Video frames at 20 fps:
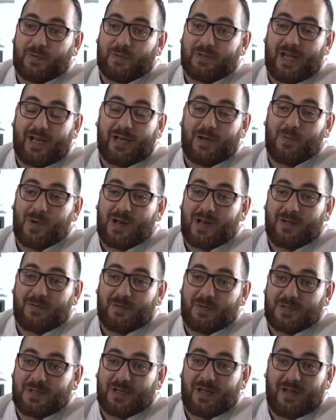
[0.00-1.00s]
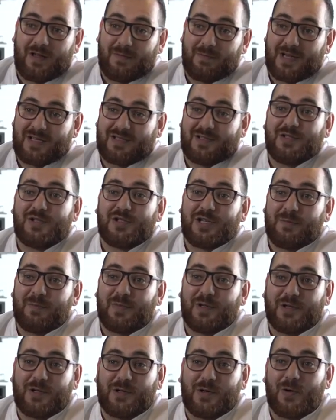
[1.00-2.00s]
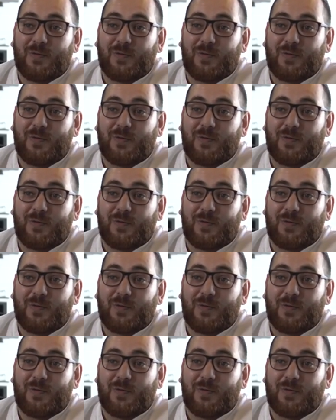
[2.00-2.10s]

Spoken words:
for Danny Willett, who's a Masters champion at